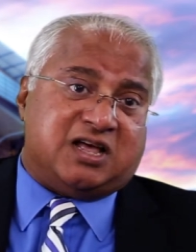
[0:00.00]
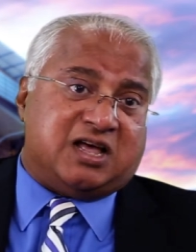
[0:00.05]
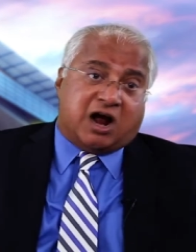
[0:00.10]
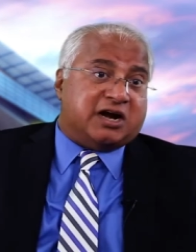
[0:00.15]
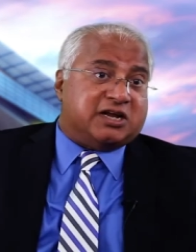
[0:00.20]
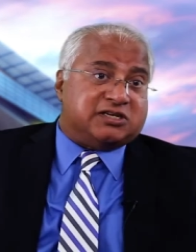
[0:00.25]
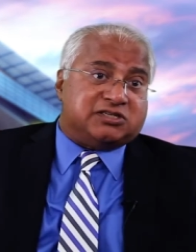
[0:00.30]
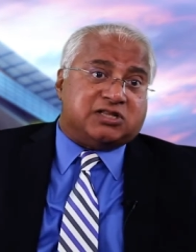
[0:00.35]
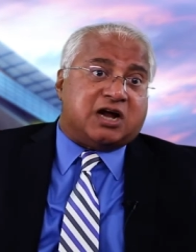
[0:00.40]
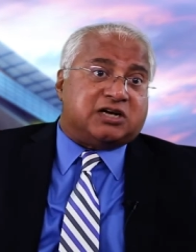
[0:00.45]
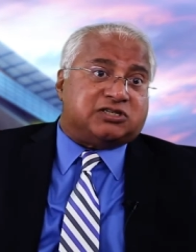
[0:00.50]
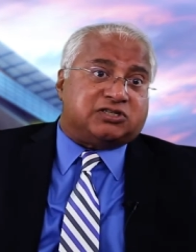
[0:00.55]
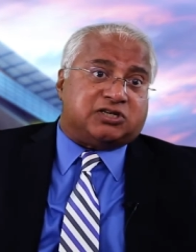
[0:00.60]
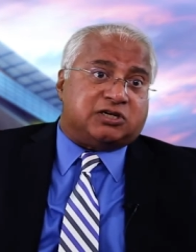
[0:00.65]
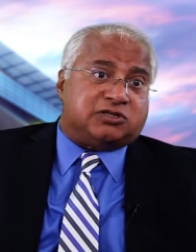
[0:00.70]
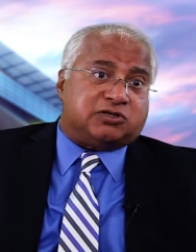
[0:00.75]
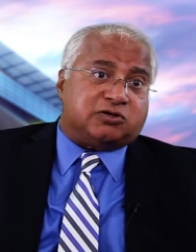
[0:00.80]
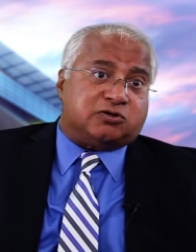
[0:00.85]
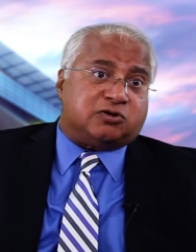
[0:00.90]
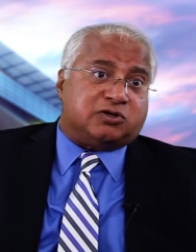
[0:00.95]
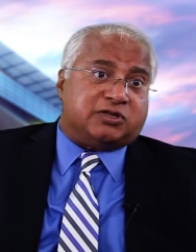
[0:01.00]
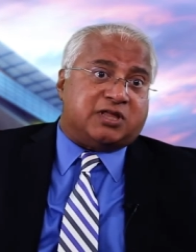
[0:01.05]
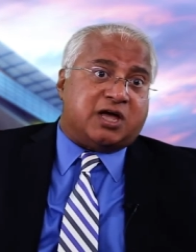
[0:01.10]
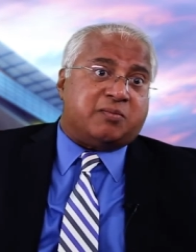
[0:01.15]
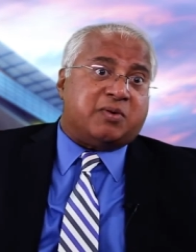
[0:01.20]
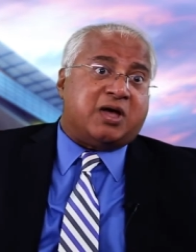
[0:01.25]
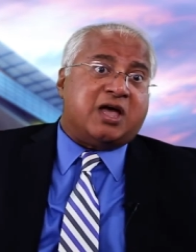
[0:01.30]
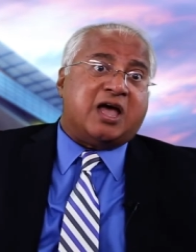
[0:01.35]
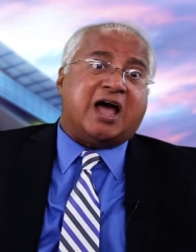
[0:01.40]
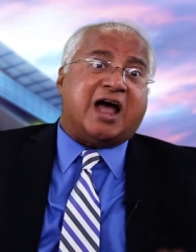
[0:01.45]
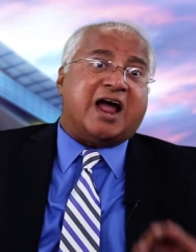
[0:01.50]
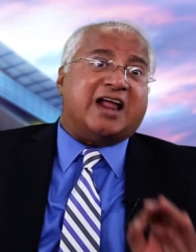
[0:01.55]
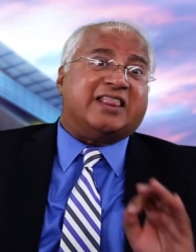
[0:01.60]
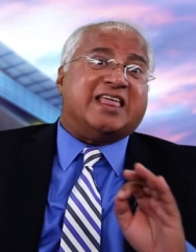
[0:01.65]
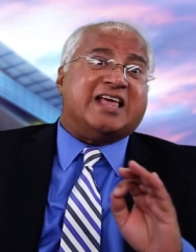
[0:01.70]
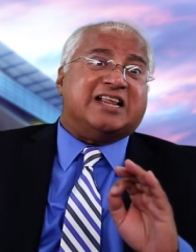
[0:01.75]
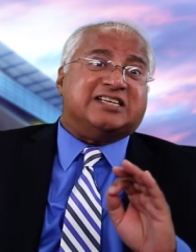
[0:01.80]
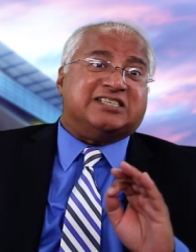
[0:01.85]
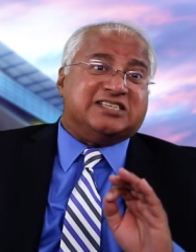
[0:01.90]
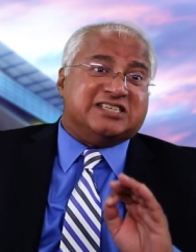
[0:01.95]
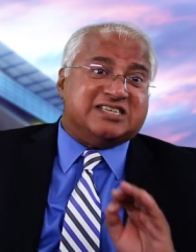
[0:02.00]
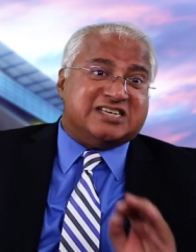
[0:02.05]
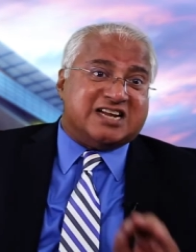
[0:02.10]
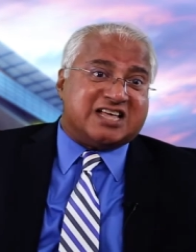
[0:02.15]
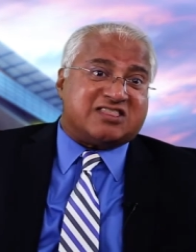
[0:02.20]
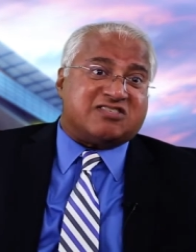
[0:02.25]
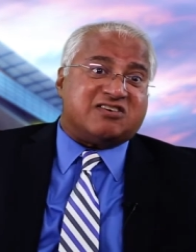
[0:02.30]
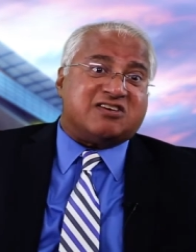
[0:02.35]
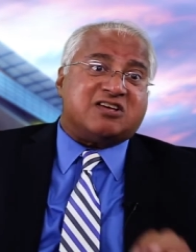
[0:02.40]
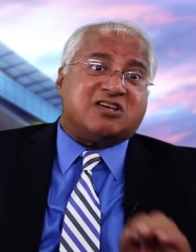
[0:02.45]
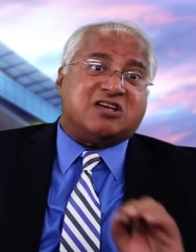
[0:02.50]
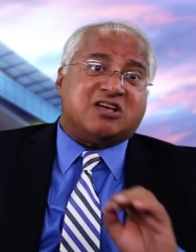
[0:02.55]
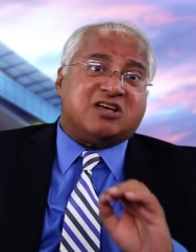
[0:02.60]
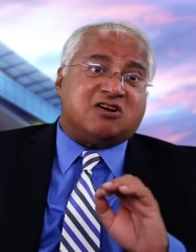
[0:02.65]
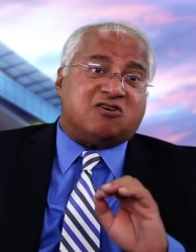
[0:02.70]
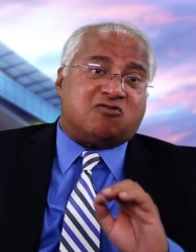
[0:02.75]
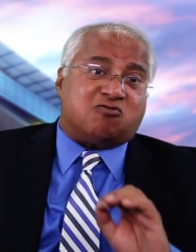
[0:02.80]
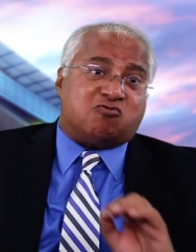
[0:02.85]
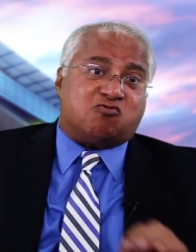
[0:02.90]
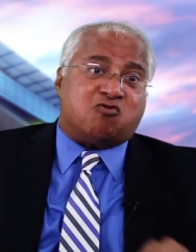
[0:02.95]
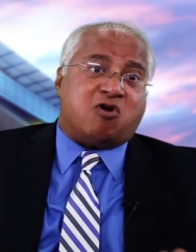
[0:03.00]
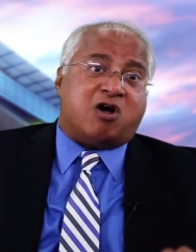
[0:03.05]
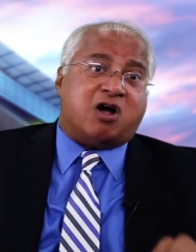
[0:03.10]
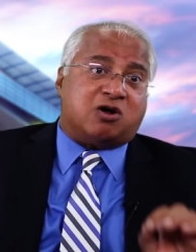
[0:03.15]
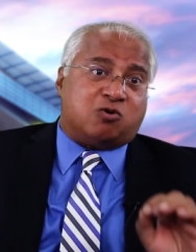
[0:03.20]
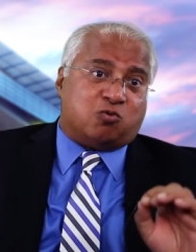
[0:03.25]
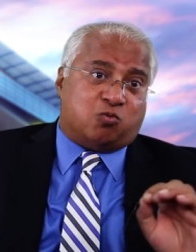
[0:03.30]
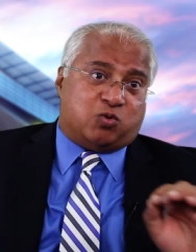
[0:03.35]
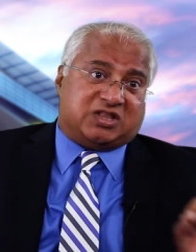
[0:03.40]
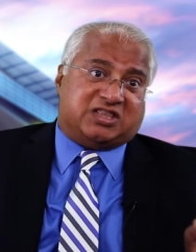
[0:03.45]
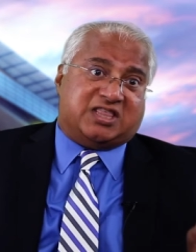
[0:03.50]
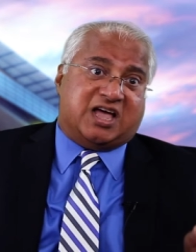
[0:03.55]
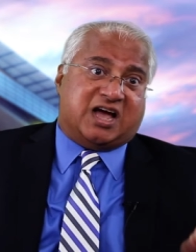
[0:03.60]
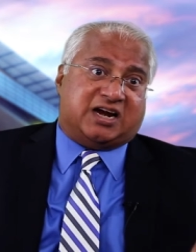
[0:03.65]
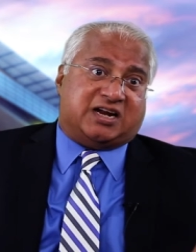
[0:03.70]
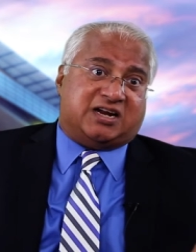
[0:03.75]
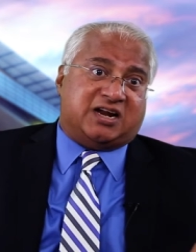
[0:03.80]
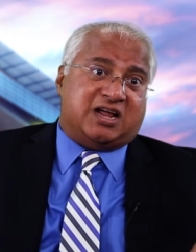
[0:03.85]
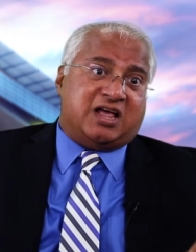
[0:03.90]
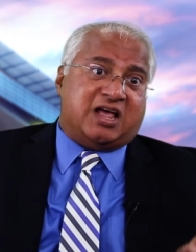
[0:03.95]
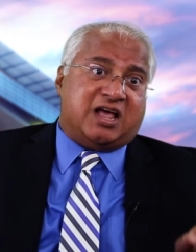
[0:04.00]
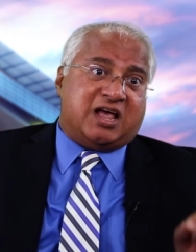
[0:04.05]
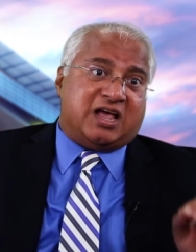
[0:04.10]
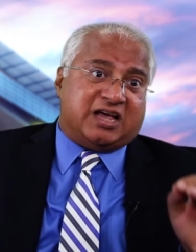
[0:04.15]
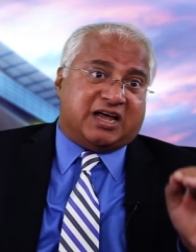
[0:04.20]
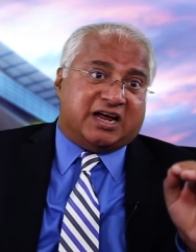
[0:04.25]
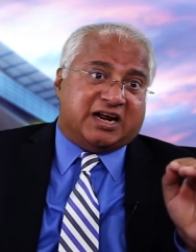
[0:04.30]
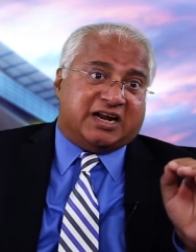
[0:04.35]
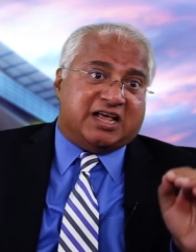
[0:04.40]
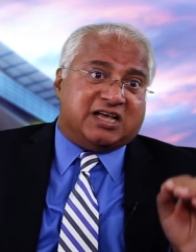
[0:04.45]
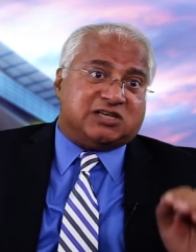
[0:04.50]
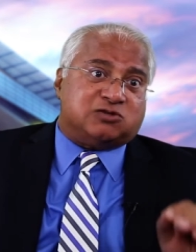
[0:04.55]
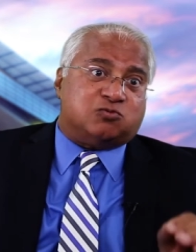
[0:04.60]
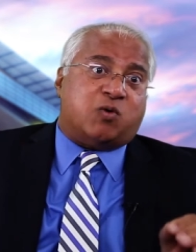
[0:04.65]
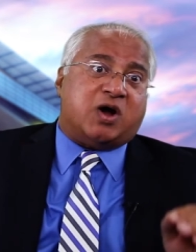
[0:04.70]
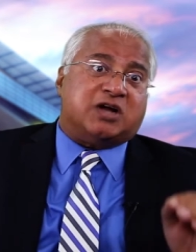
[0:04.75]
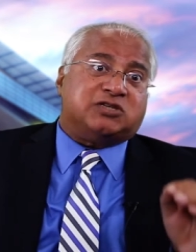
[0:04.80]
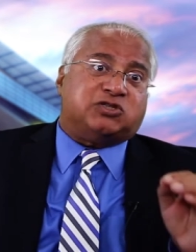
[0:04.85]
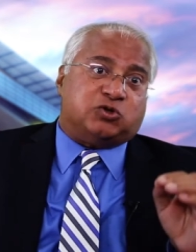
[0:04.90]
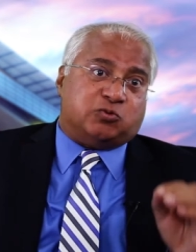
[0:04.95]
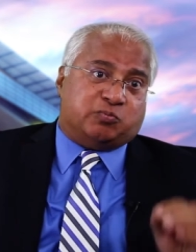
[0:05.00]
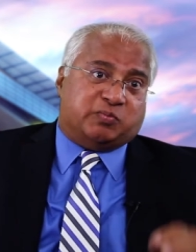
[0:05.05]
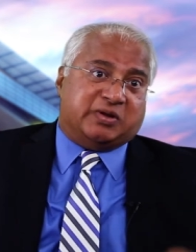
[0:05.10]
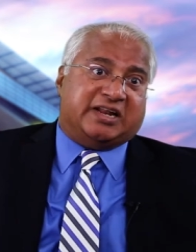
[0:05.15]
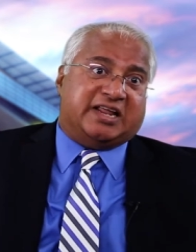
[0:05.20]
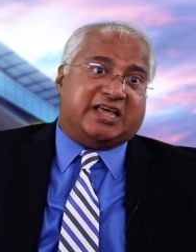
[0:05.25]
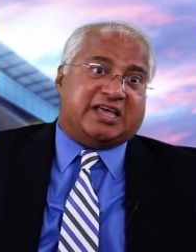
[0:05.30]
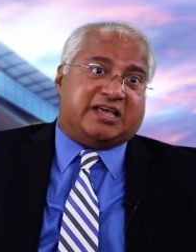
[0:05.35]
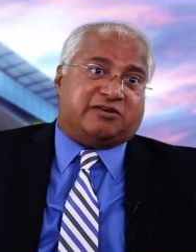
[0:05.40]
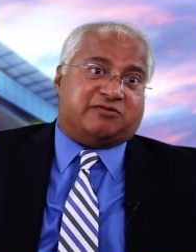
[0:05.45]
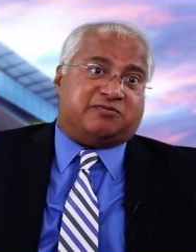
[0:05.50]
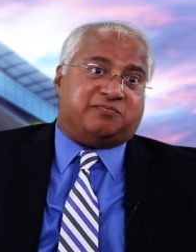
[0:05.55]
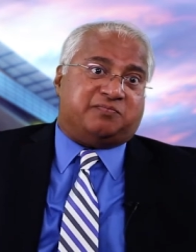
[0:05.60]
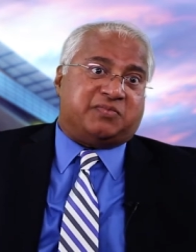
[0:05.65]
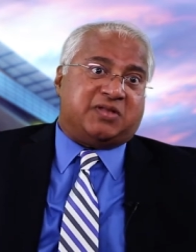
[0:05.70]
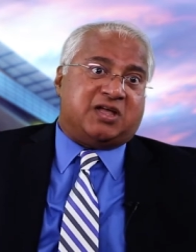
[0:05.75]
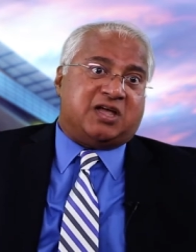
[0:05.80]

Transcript: God is not central to them, and there is nothing wrong with that. It is what you believe.